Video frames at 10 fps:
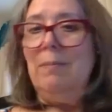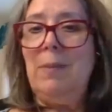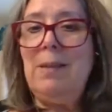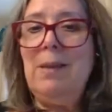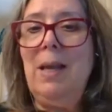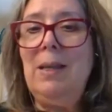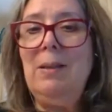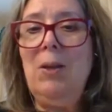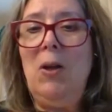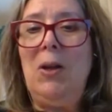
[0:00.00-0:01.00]
That's not
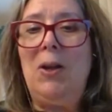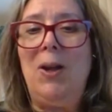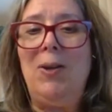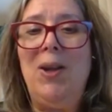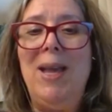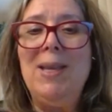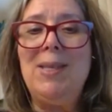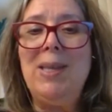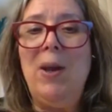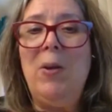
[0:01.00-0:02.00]
that long ago.
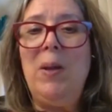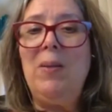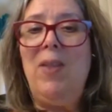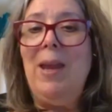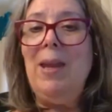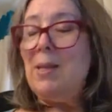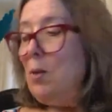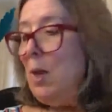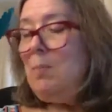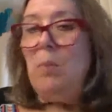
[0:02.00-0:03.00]
So
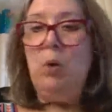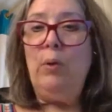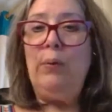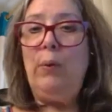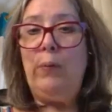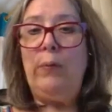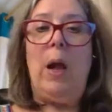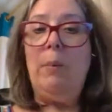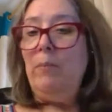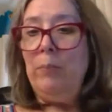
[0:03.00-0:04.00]
they moved
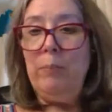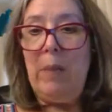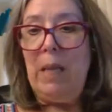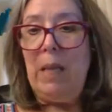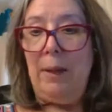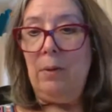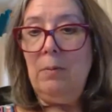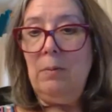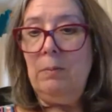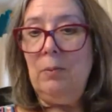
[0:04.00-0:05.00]
from
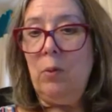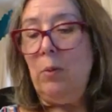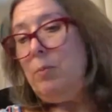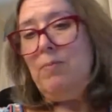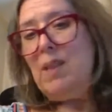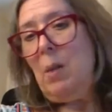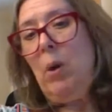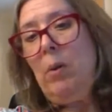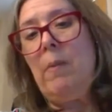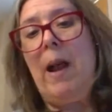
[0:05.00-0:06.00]
Milano, or
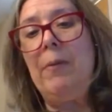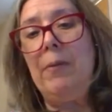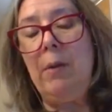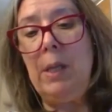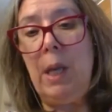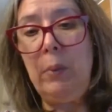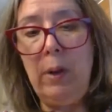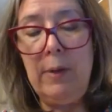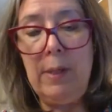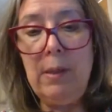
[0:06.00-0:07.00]
somewhere around there in that
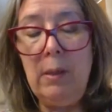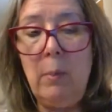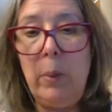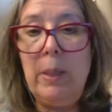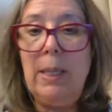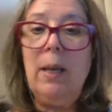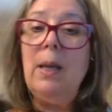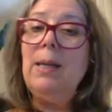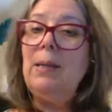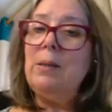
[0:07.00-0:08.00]
province in
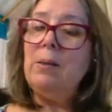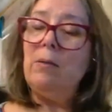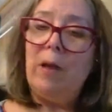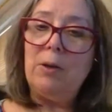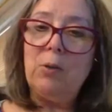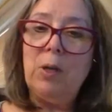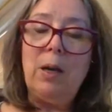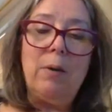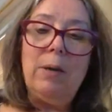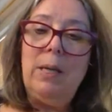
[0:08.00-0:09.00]
Lombardia, into Val
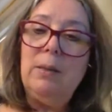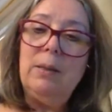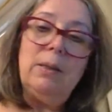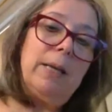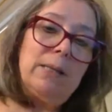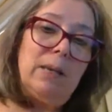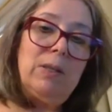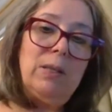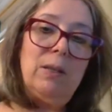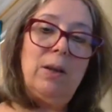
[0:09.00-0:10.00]
Giudicarie in the late
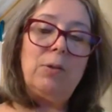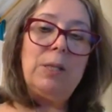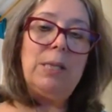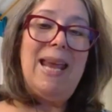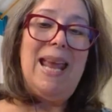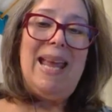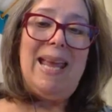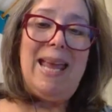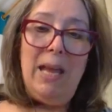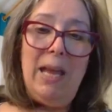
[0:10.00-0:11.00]
1700s. And
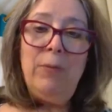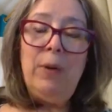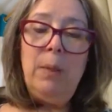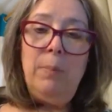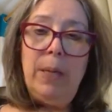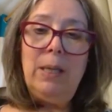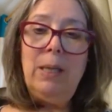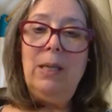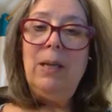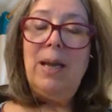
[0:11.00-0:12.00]
everybody